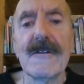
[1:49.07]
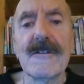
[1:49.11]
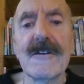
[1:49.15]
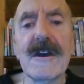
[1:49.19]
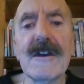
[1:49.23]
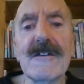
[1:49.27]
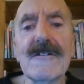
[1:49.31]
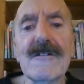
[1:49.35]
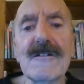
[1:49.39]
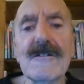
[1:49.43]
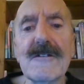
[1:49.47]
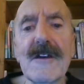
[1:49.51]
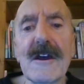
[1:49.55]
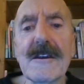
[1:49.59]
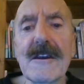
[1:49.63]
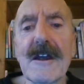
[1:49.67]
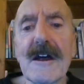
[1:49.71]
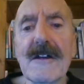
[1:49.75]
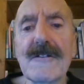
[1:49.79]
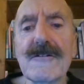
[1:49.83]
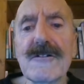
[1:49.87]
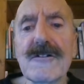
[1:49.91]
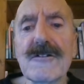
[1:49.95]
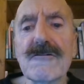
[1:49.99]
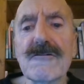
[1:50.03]
These are then
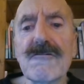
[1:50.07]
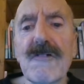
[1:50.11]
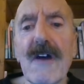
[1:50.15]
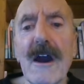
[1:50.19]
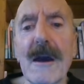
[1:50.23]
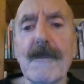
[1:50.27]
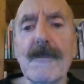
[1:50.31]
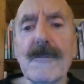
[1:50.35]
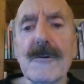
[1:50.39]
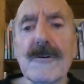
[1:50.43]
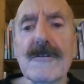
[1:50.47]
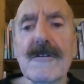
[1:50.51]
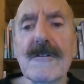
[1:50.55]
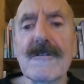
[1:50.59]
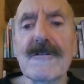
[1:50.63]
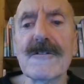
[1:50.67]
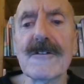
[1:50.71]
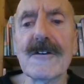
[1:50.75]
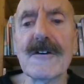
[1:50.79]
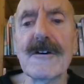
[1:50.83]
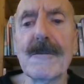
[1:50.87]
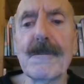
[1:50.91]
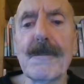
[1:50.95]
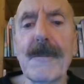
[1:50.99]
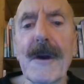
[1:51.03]
unscrambled and
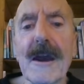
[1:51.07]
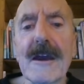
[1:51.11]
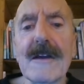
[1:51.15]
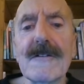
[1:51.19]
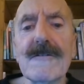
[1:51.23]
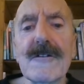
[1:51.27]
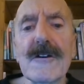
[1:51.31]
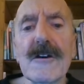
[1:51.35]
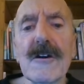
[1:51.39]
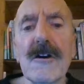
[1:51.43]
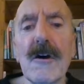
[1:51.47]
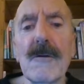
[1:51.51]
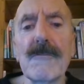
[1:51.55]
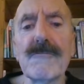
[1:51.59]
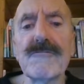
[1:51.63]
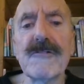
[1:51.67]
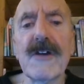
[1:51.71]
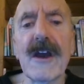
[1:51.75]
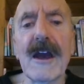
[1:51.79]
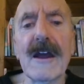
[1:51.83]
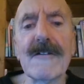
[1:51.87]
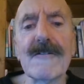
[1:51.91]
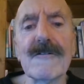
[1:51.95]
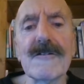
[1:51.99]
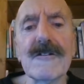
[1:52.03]
turned back into
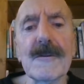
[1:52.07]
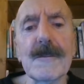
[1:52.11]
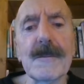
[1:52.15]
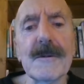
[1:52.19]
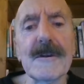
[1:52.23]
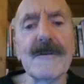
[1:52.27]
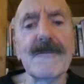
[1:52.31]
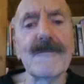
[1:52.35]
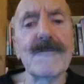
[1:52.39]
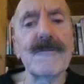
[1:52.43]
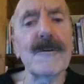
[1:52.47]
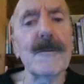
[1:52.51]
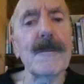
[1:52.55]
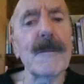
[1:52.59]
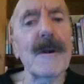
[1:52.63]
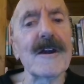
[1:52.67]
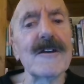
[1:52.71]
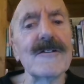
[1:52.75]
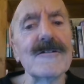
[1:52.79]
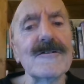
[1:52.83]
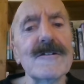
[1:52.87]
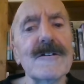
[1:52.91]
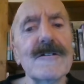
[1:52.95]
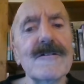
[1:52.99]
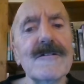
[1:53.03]
comprehensible
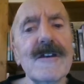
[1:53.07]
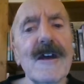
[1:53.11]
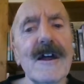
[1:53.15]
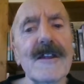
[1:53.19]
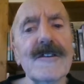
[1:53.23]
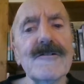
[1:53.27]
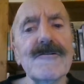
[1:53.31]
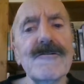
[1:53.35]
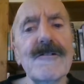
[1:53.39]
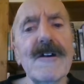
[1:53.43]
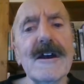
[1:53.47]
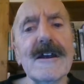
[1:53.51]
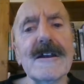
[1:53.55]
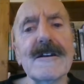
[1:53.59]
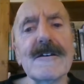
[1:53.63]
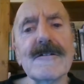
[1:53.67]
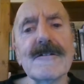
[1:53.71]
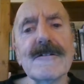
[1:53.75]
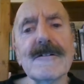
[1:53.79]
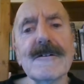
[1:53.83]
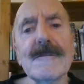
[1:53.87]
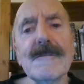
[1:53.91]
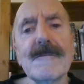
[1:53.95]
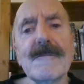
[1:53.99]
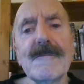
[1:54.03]
information at the other end.
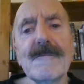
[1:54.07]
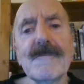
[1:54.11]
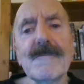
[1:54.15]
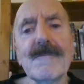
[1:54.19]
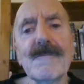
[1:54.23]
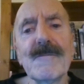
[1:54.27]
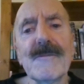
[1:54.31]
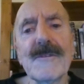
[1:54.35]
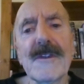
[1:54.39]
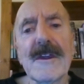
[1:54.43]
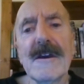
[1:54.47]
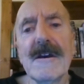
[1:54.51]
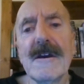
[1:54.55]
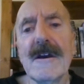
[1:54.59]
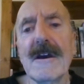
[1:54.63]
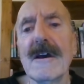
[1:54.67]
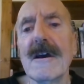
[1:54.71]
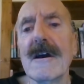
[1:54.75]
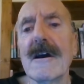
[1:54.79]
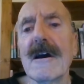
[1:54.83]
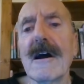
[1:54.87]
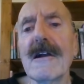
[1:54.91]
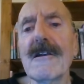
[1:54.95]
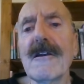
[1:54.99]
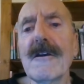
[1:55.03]

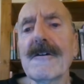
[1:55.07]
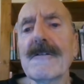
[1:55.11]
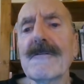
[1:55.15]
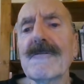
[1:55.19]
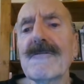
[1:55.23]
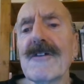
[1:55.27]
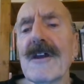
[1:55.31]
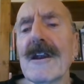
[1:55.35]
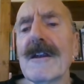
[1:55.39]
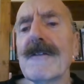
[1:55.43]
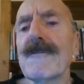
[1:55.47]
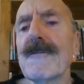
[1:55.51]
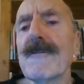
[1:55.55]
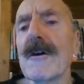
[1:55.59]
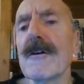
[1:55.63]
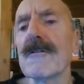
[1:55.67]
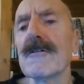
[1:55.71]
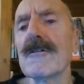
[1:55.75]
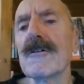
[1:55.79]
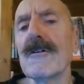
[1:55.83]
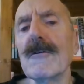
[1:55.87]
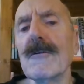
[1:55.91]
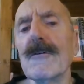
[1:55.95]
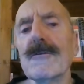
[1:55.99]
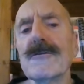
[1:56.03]
A lot of
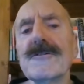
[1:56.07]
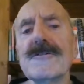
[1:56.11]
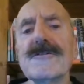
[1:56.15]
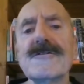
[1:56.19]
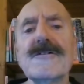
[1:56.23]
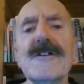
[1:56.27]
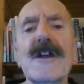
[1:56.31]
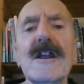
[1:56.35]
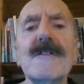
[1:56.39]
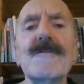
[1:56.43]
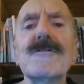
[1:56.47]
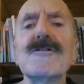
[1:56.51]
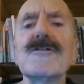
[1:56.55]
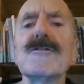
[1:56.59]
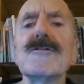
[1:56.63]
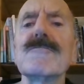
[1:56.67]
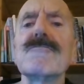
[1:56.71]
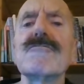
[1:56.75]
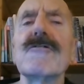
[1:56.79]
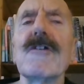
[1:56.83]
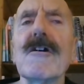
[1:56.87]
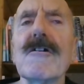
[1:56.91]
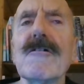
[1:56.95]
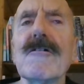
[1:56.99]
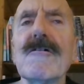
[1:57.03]
telephone calls and television
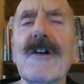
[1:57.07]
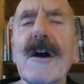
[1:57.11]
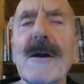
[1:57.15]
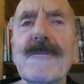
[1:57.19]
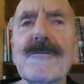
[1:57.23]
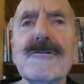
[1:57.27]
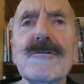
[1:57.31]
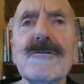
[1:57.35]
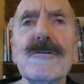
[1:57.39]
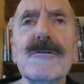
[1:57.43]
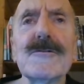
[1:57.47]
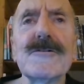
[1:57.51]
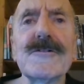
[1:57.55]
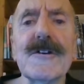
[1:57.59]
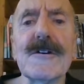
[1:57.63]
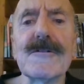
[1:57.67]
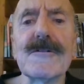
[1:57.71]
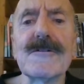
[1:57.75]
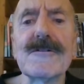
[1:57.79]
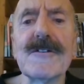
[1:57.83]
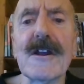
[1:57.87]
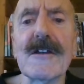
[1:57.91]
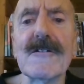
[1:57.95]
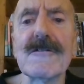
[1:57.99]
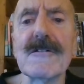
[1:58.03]
programs are also
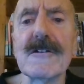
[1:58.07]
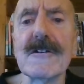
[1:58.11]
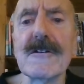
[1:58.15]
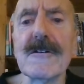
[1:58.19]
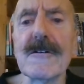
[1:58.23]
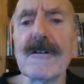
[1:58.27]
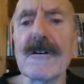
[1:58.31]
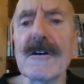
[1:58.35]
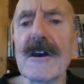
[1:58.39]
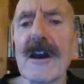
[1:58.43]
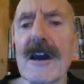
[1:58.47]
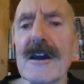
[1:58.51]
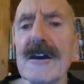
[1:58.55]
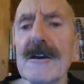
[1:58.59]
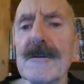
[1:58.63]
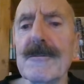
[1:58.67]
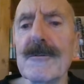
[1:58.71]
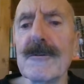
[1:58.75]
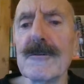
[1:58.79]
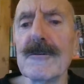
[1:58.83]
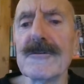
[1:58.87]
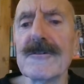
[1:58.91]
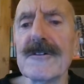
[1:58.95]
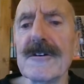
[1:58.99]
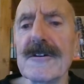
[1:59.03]
sent along
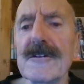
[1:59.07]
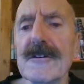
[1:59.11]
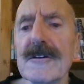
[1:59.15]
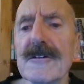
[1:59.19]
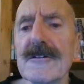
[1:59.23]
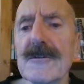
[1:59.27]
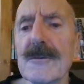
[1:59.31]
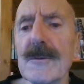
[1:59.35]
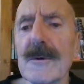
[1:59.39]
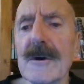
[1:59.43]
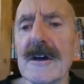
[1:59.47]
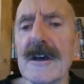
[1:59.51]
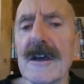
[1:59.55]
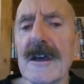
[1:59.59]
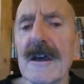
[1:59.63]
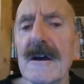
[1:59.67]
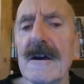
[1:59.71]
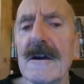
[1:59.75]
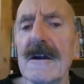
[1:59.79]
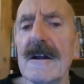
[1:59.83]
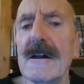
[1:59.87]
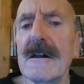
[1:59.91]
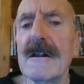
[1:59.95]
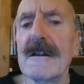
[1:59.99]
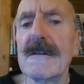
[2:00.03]
cables in this way,
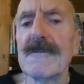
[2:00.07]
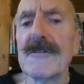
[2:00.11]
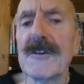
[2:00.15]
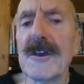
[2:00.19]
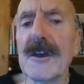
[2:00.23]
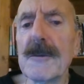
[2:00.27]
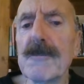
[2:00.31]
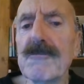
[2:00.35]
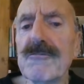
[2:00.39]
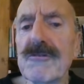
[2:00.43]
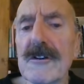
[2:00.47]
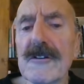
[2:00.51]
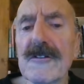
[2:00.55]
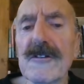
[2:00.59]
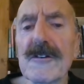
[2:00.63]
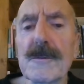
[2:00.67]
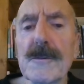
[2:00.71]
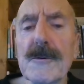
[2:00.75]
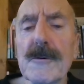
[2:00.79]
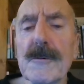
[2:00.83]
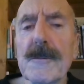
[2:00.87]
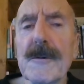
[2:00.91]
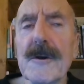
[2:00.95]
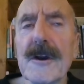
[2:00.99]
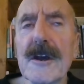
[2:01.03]
the
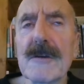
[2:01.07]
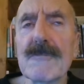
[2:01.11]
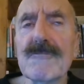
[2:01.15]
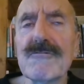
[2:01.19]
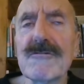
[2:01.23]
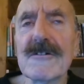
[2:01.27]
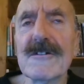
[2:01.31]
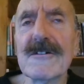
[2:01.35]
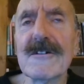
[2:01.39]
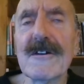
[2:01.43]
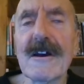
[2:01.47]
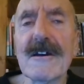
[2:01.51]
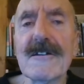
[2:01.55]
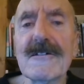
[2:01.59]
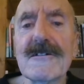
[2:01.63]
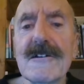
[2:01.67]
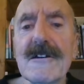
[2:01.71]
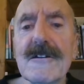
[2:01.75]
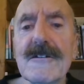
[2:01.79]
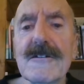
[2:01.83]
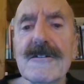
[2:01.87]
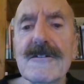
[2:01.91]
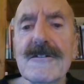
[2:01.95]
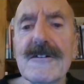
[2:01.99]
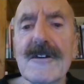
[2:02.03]
principle being
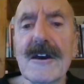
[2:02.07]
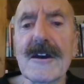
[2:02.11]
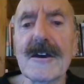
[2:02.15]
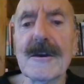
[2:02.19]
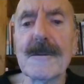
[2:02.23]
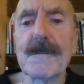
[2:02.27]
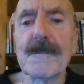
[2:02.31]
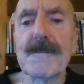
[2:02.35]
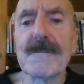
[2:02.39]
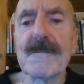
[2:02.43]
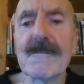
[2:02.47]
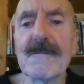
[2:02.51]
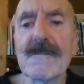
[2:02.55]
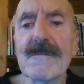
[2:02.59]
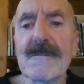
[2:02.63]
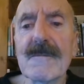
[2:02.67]
precisely the same.